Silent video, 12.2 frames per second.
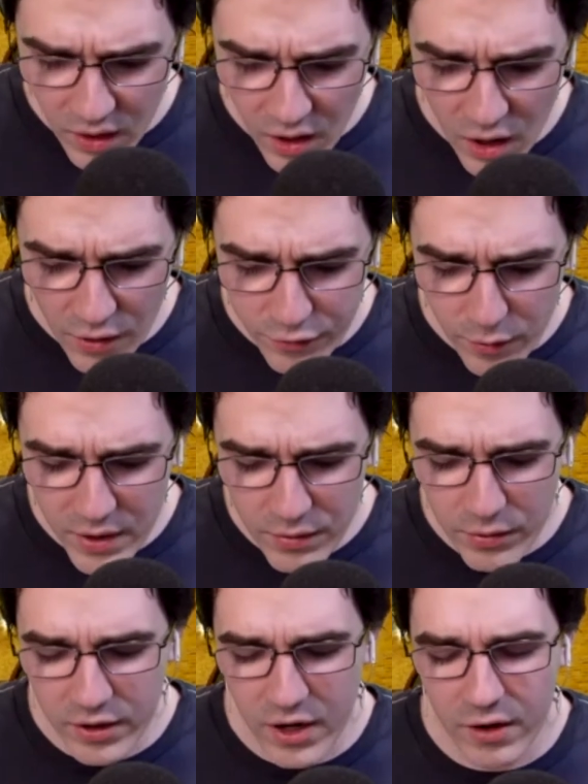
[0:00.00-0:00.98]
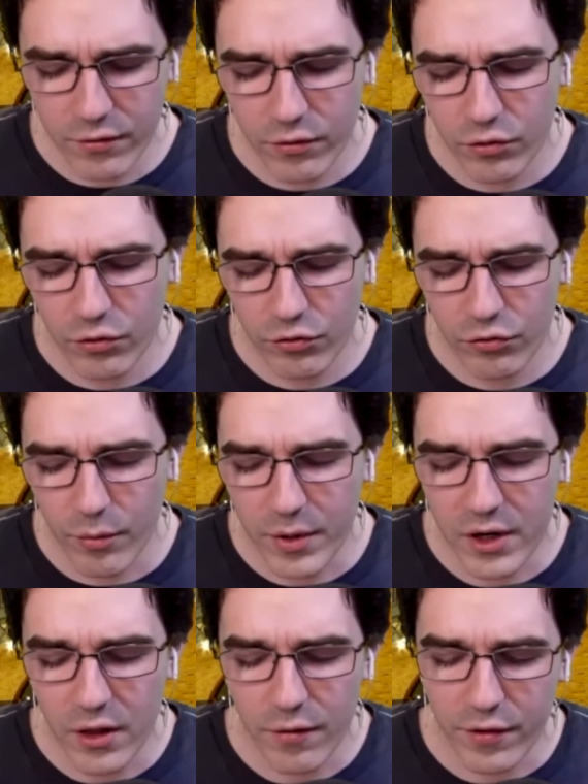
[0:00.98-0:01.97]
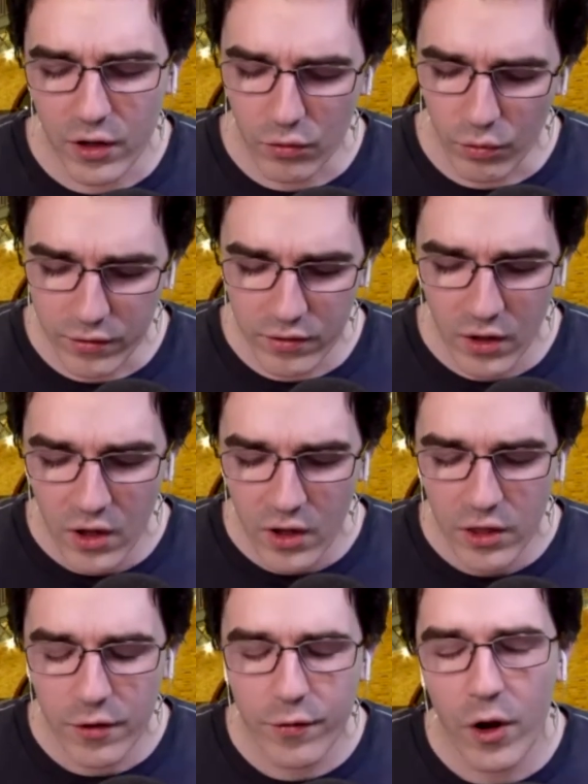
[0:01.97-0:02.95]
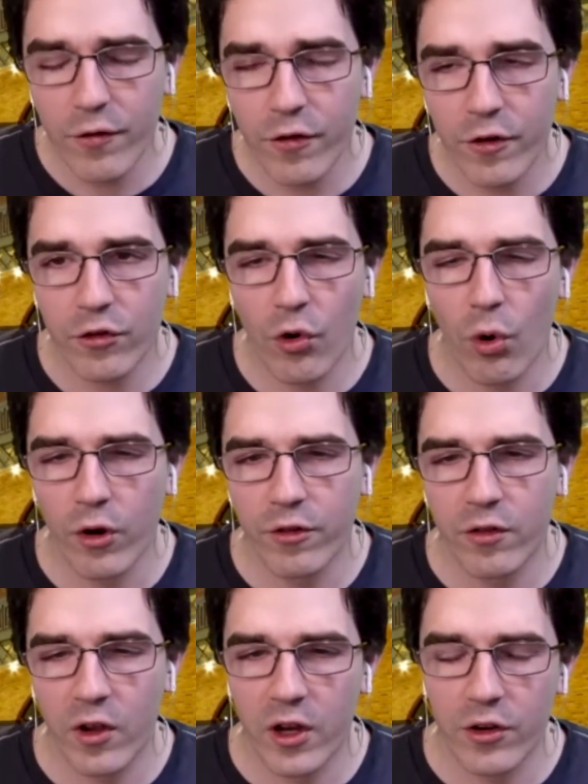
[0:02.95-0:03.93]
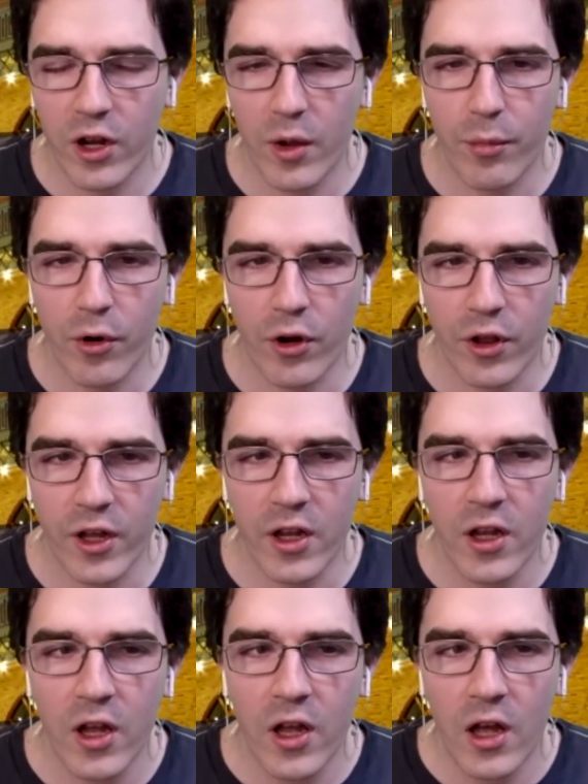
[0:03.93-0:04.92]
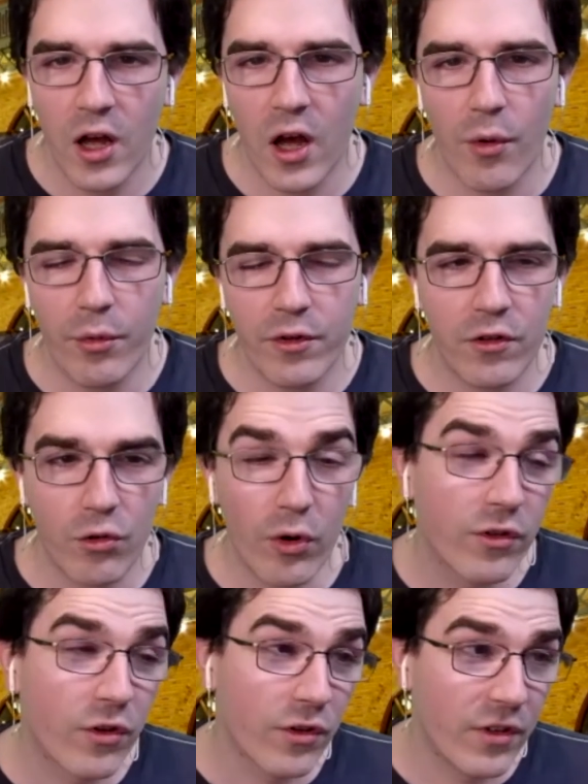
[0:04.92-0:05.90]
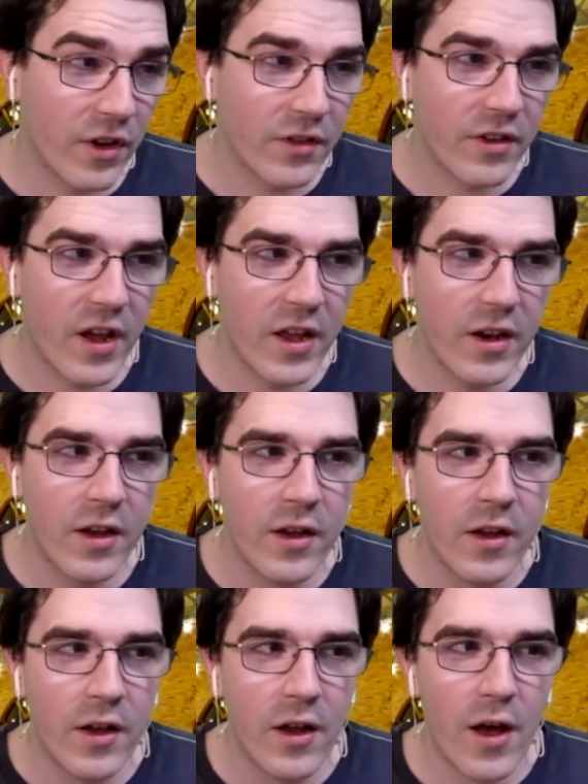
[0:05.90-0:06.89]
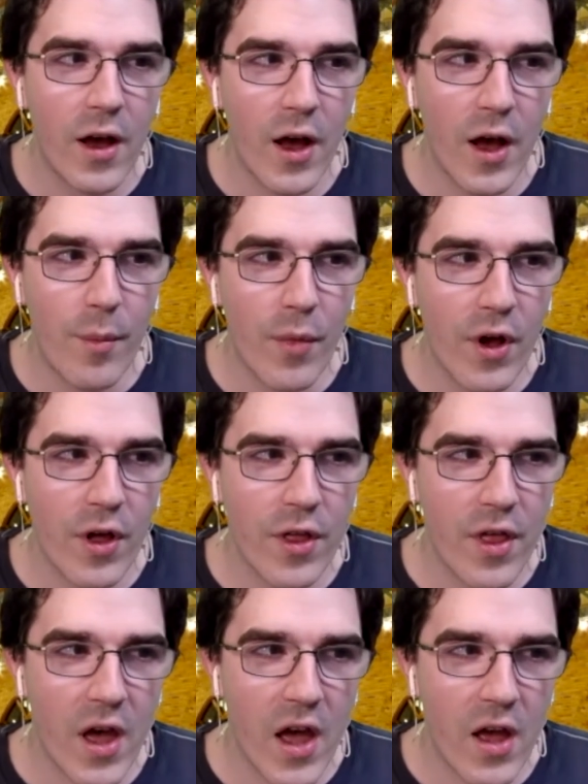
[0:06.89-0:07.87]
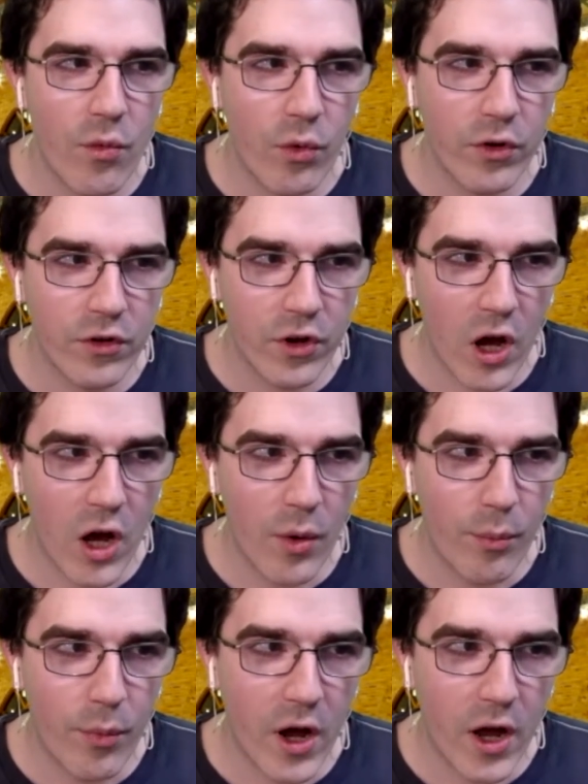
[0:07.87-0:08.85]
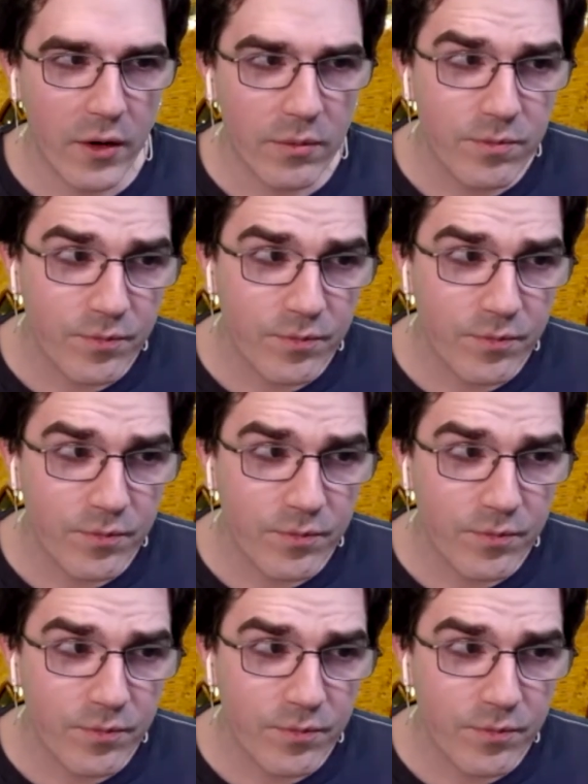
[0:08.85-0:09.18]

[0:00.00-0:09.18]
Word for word: uh, for me, what kind of drew me to the field was the very first course I took at Berkeley uh, was this course called CS10 um, that was taught by,